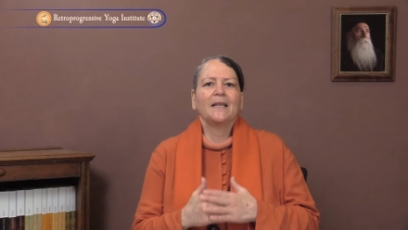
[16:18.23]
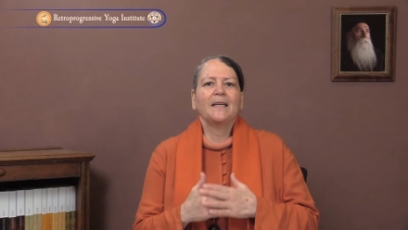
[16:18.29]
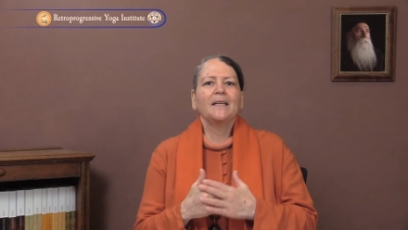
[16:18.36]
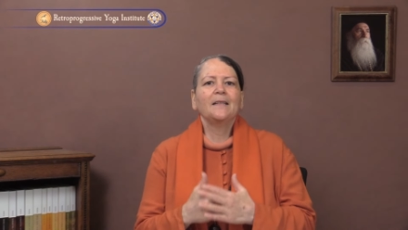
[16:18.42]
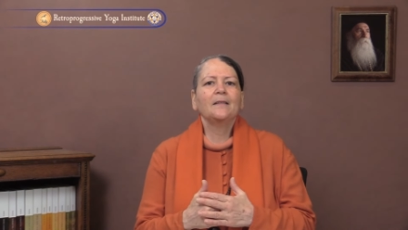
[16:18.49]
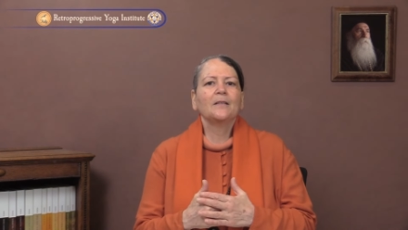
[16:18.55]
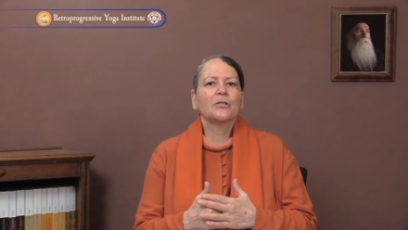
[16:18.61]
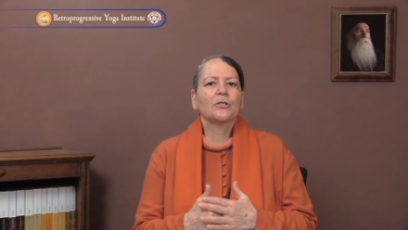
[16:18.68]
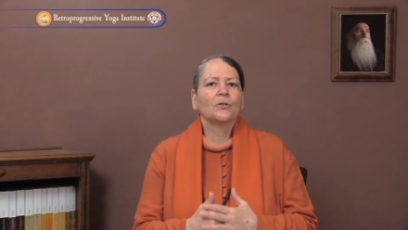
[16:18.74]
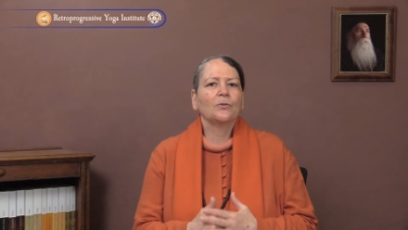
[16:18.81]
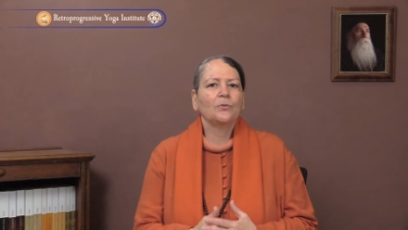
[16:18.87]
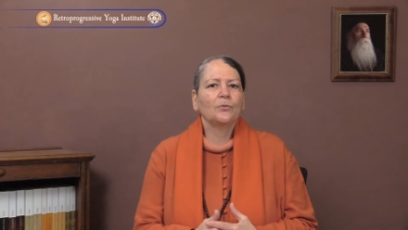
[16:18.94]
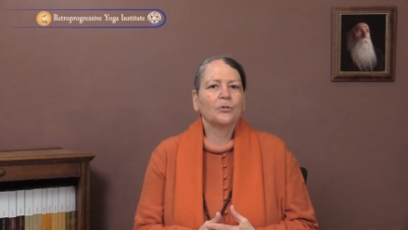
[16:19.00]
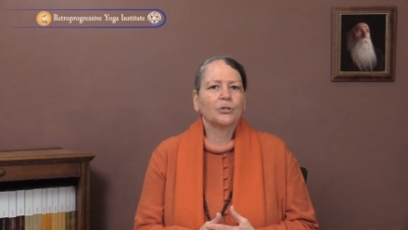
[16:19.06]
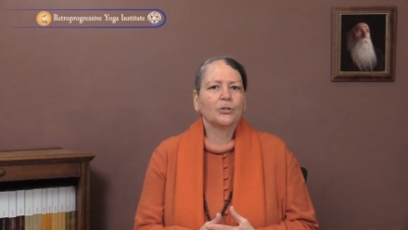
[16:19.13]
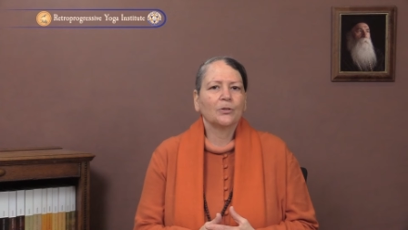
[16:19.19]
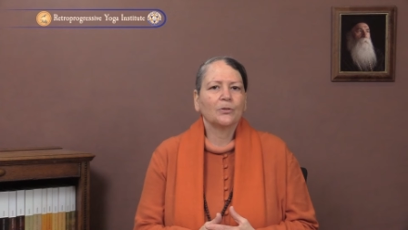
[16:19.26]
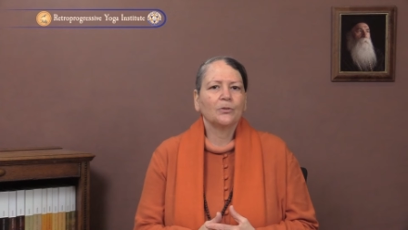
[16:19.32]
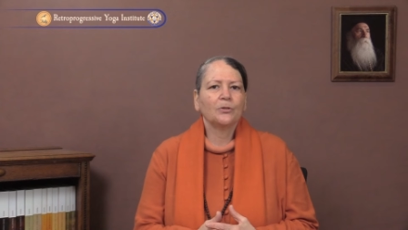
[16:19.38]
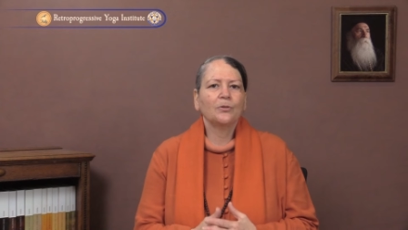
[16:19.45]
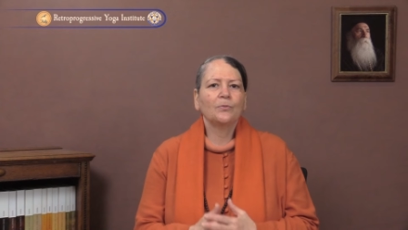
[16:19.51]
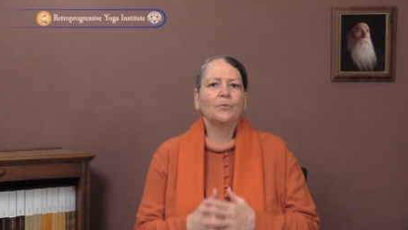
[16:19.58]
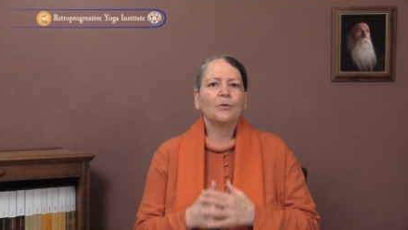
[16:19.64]
in the
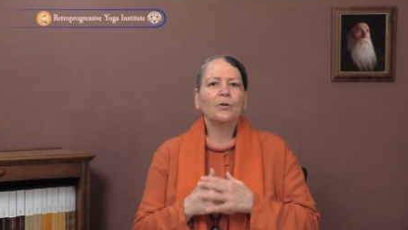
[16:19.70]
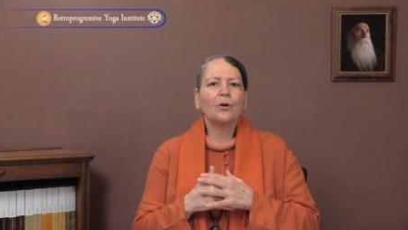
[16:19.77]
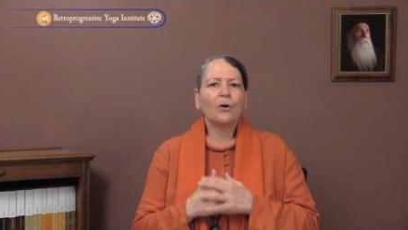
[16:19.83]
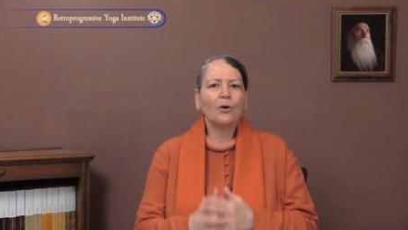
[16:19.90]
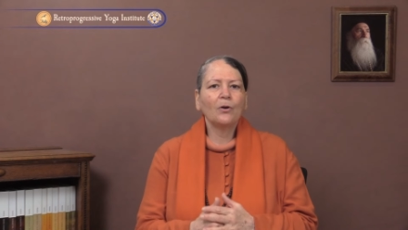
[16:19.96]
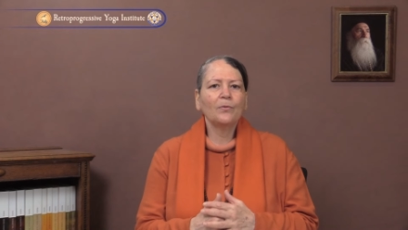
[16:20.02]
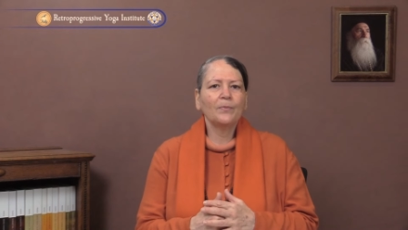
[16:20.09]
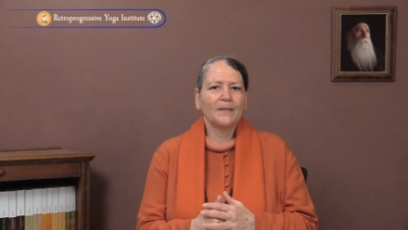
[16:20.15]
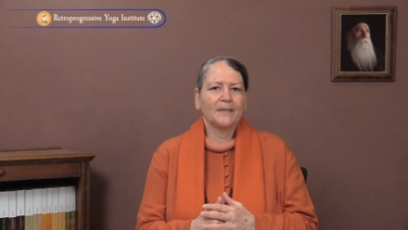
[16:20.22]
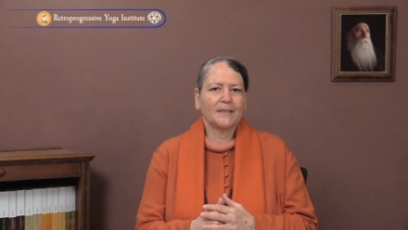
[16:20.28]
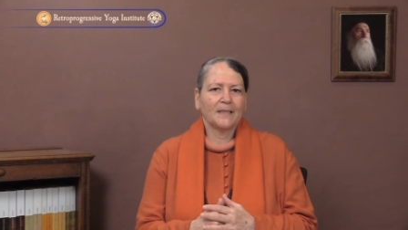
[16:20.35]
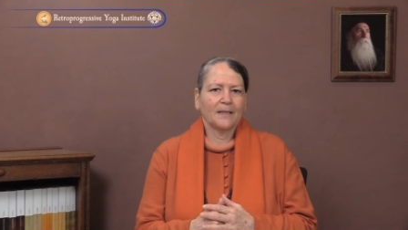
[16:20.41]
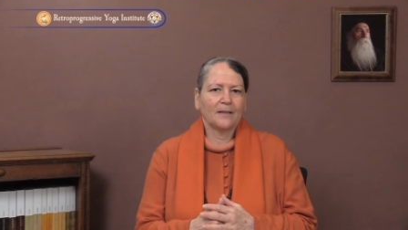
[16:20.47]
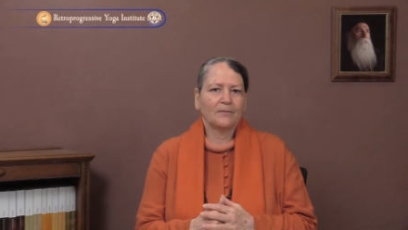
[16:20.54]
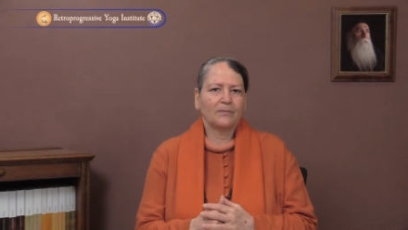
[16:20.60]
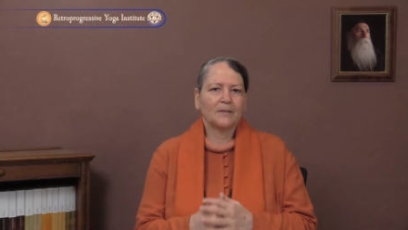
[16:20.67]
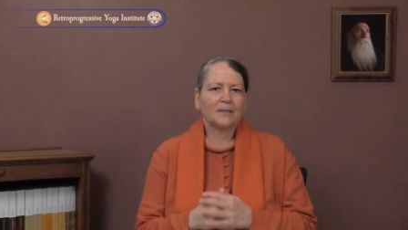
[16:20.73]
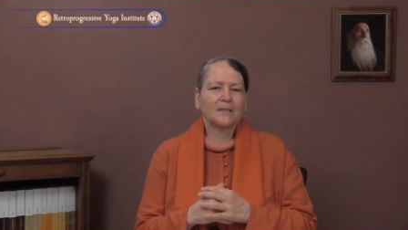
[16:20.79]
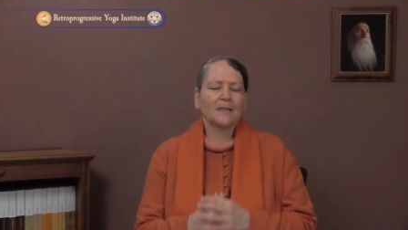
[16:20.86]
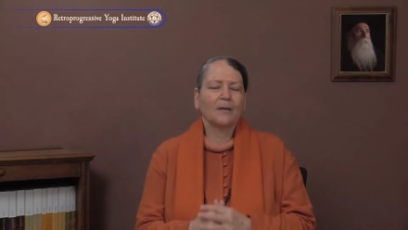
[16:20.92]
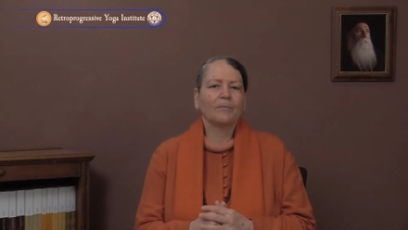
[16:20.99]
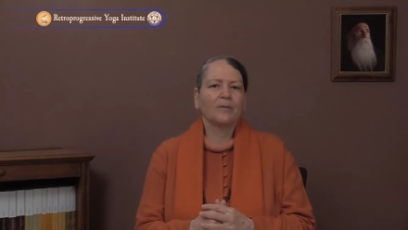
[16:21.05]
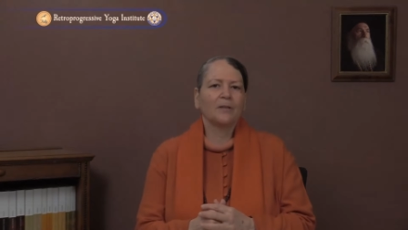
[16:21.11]
solution, you will always have
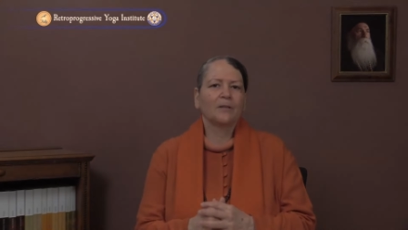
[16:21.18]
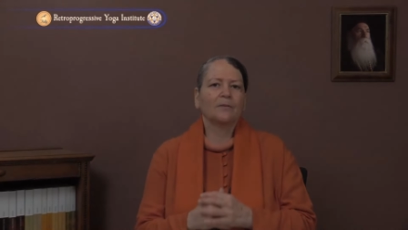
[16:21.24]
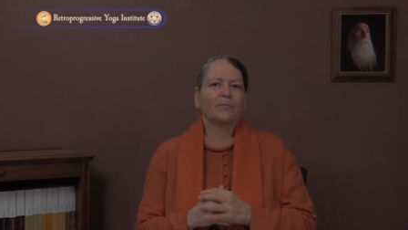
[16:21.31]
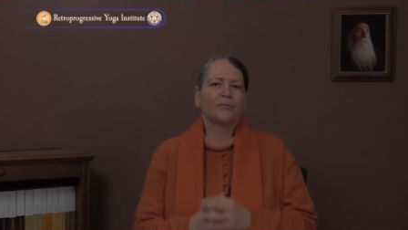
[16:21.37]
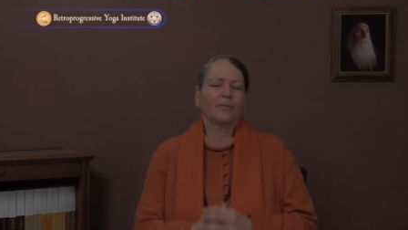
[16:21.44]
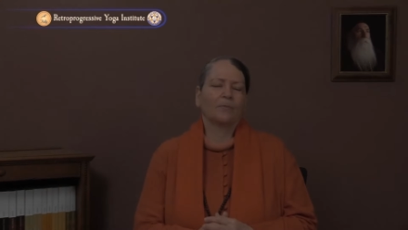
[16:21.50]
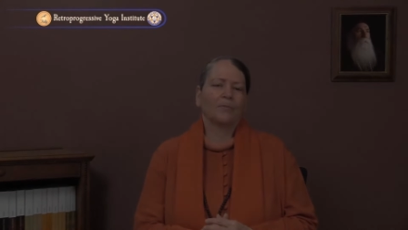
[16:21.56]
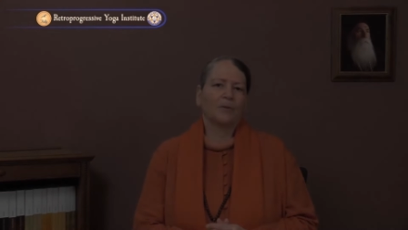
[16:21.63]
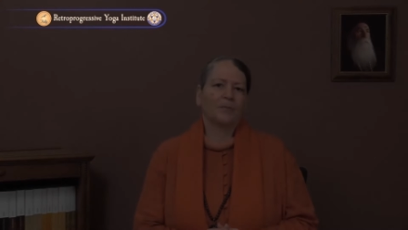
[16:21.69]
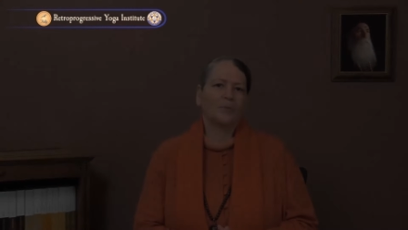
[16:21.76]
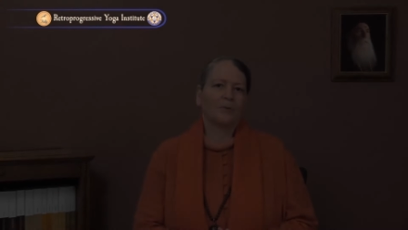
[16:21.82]
something from the